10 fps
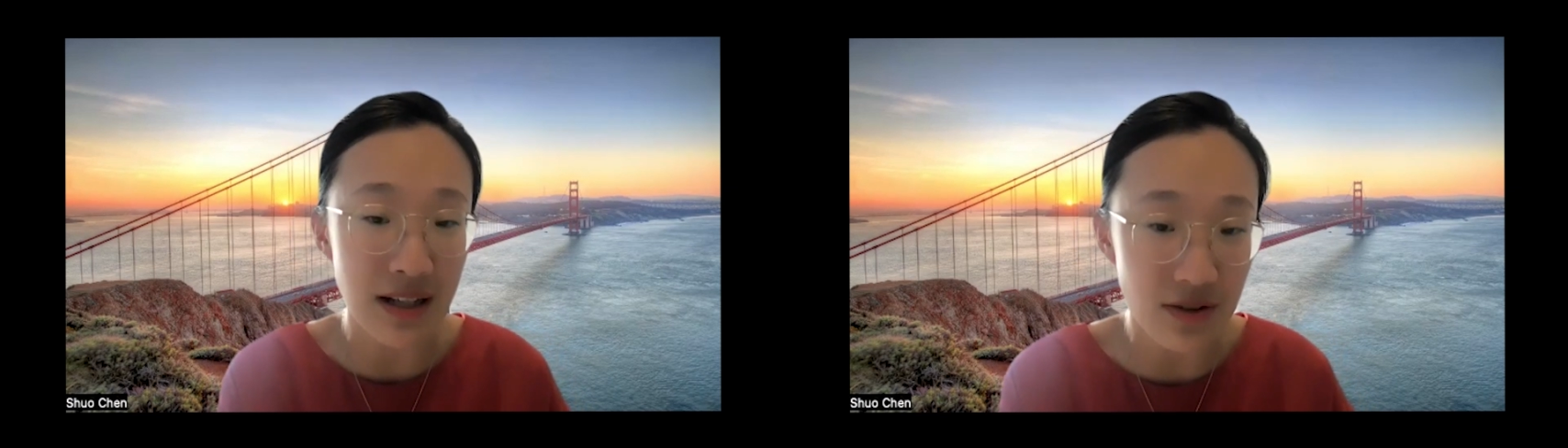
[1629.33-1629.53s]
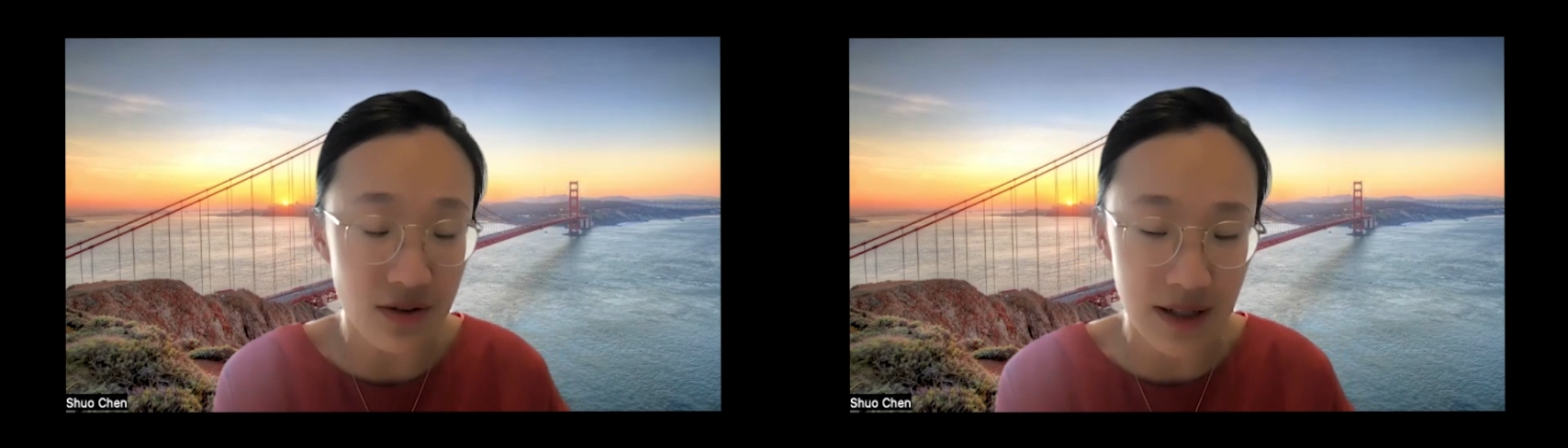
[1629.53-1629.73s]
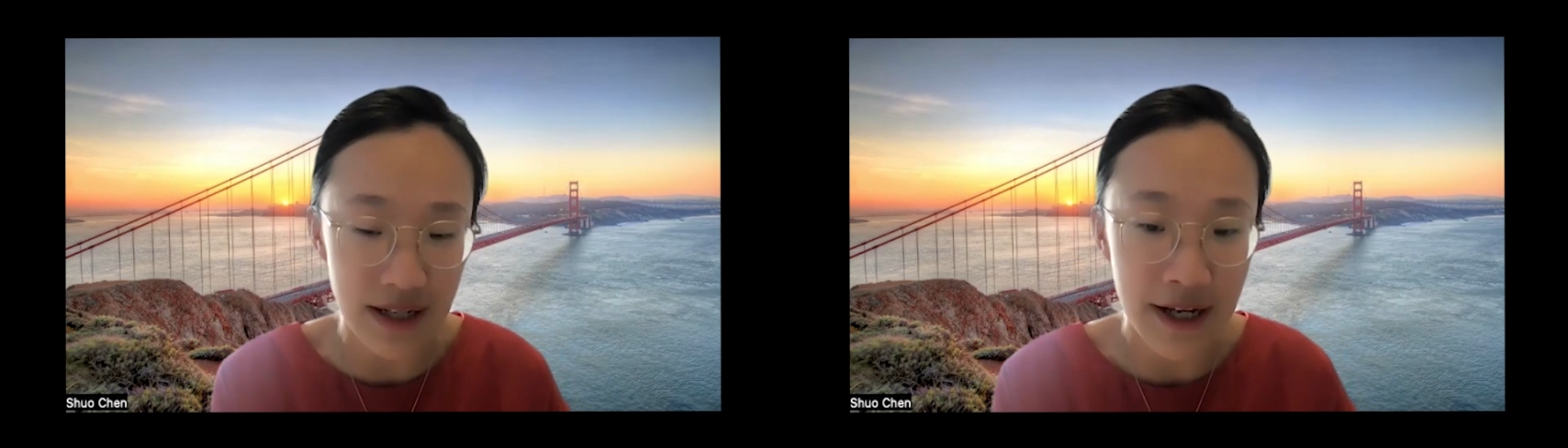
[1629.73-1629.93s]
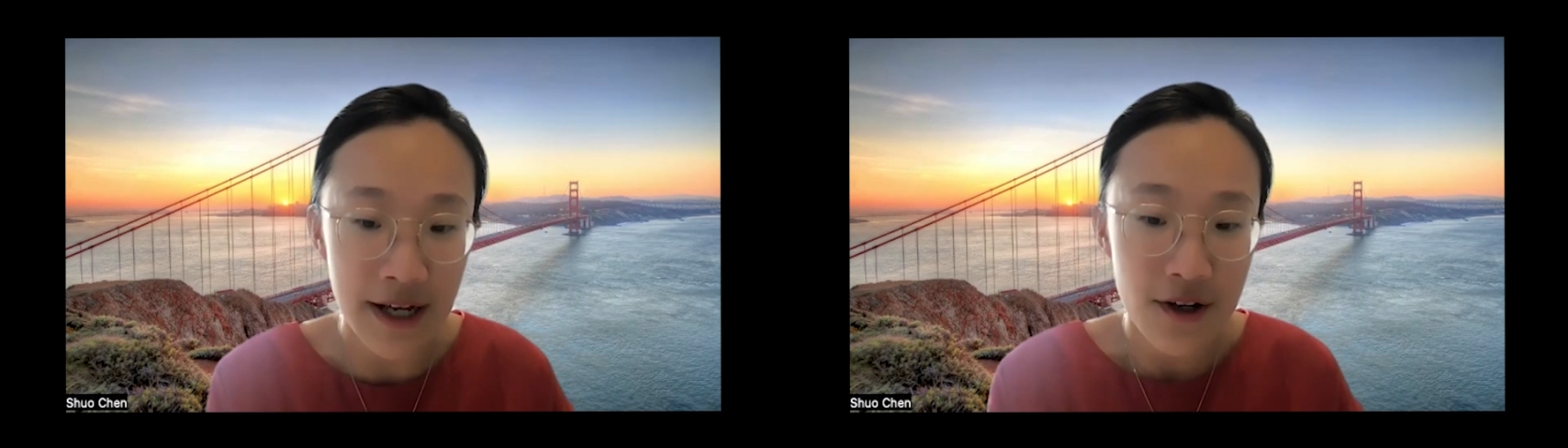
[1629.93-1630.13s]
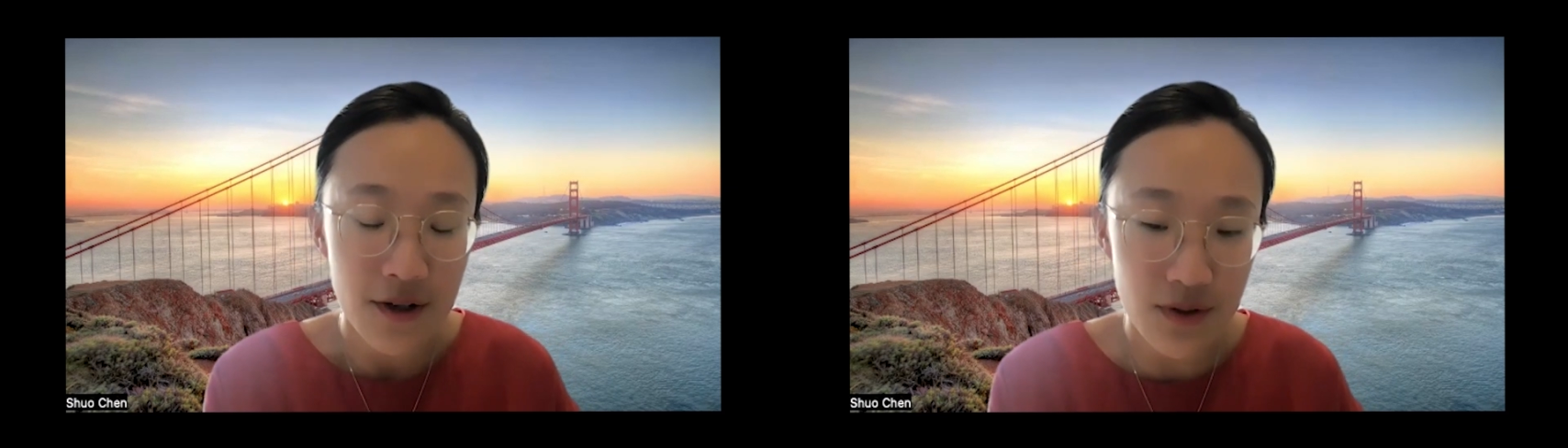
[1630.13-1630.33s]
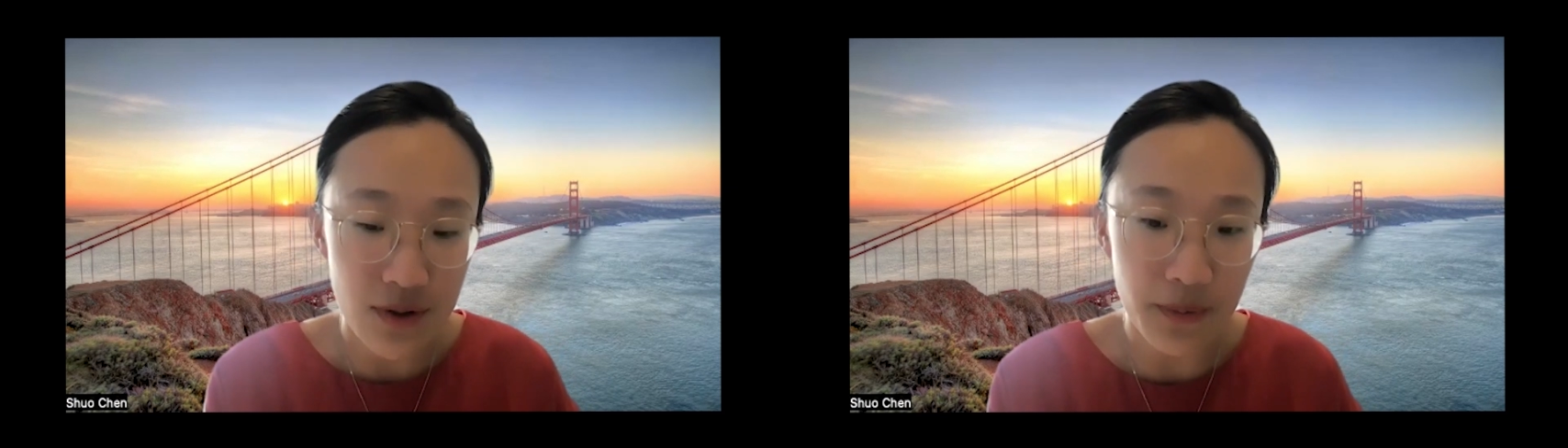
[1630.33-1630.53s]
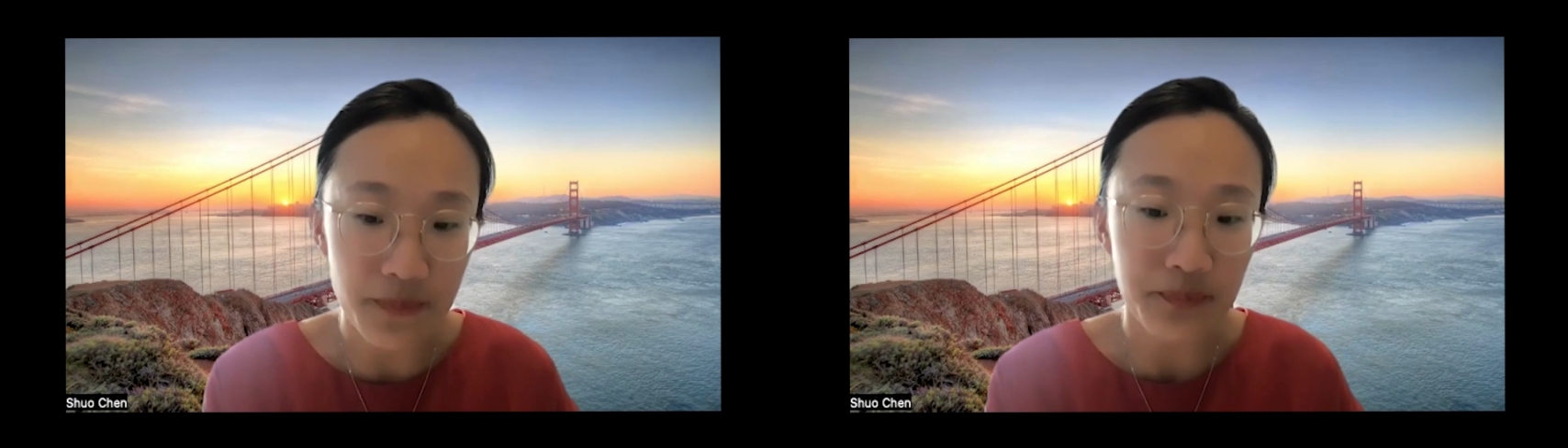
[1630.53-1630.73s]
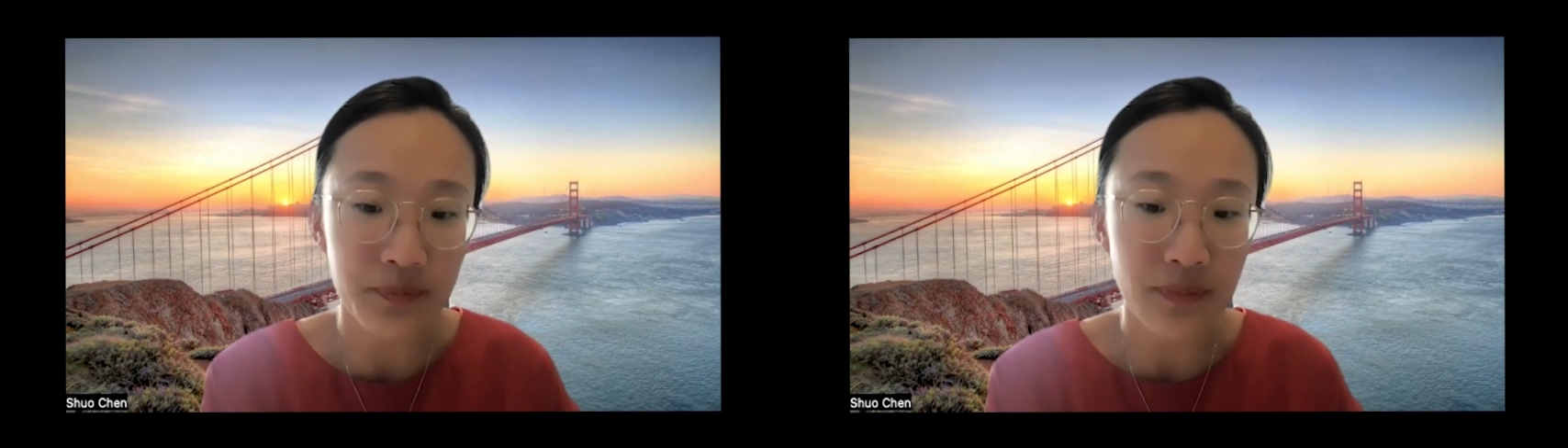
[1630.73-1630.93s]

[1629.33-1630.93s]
industry. So